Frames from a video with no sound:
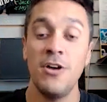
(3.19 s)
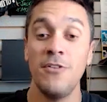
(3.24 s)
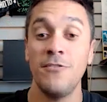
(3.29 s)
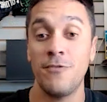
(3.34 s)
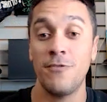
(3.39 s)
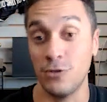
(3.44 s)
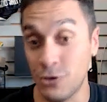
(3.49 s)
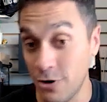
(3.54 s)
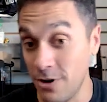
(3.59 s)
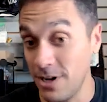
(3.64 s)

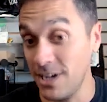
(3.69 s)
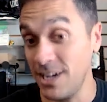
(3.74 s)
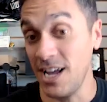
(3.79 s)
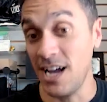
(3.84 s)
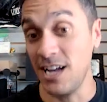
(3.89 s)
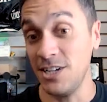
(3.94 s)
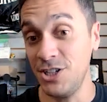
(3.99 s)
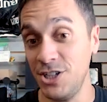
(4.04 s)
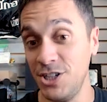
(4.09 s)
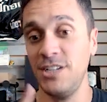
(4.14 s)
for training
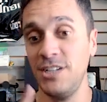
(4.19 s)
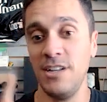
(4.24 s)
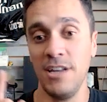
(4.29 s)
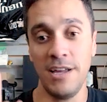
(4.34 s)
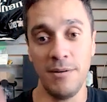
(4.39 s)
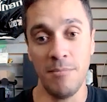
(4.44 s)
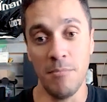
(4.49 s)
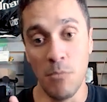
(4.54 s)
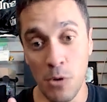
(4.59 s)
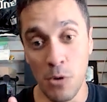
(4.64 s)
hygiene
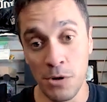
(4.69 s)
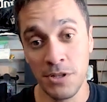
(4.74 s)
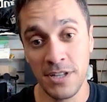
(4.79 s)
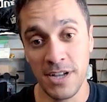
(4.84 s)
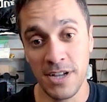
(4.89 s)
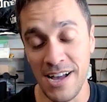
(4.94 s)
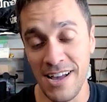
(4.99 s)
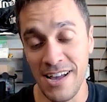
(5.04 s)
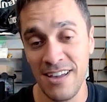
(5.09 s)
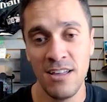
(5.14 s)
in Muay
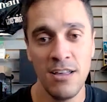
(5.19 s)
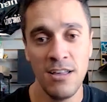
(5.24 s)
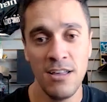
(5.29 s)
Thai.